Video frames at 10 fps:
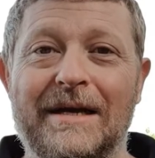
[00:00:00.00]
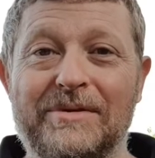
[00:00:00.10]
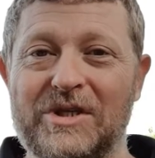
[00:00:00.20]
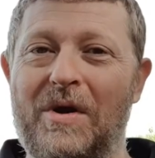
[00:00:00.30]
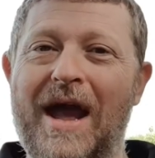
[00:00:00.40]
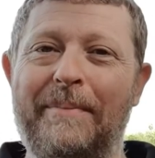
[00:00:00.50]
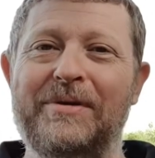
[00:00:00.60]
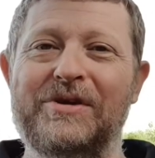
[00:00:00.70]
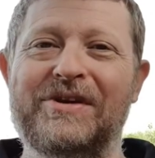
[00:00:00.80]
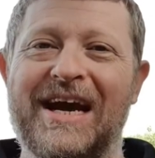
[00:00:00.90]
I'm so happy
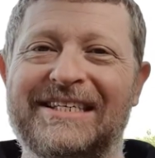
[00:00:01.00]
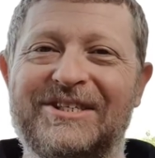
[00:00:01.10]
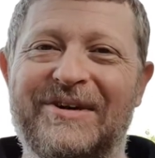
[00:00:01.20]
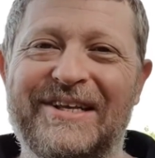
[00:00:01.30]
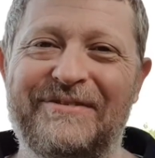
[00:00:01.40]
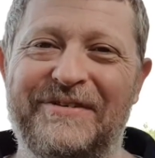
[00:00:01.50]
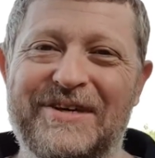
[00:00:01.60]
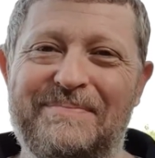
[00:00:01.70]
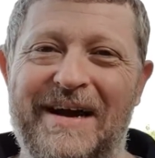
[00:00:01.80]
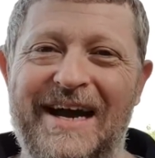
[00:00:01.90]
you guys enjoyed the
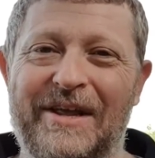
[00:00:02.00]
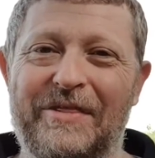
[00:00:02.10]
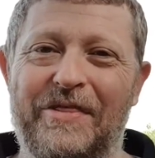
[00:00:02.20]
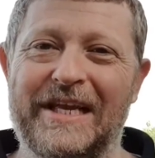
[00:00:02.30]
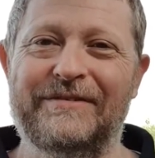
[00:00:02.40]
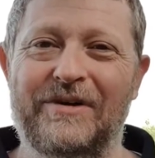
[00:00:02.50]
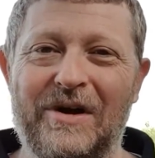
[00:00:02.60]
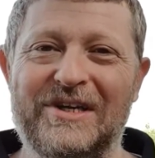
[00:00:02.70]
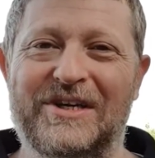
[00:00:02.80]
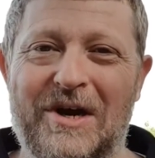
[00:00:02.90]
first part. Thanks for
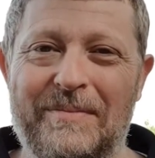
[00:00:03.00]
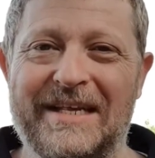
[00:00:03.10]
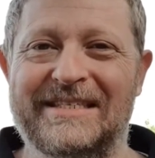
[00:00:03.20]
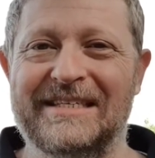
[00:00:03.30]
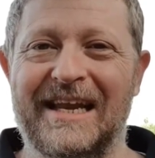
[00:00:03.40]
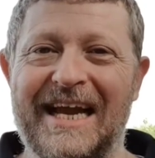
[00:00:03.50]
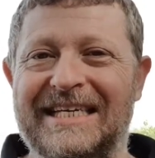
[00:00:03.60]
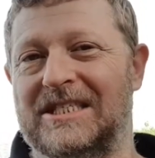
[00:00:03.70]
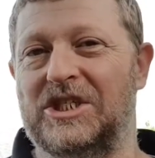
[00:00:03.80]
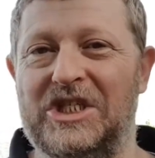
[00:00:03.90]
all your comments and
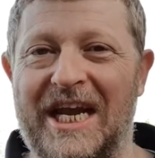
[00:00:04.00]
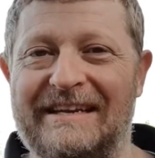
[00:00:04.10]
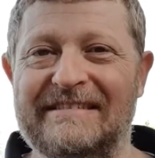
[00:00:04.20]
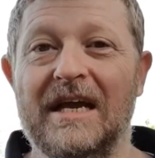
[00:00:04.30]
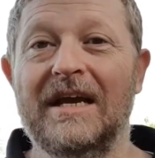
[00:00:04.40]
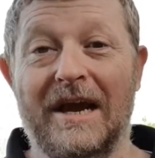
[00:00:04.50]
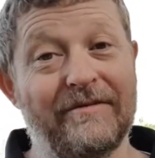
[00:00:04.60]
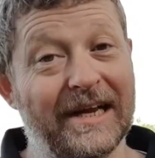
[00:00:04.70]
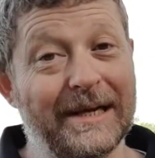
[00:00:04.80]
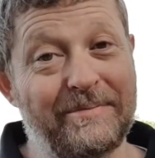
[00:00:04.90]
likes and shares. I
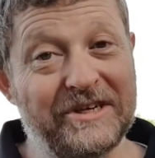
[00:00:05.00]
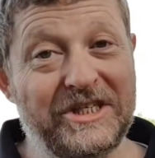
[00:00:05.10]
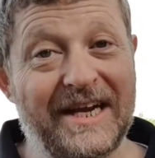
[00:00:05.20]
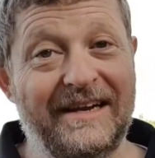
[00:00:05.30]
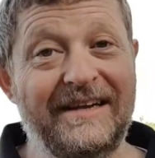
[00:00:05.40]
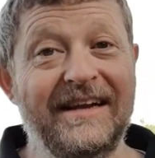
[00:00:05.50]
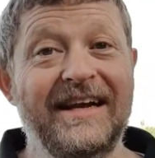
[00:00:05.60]
really appreciate it.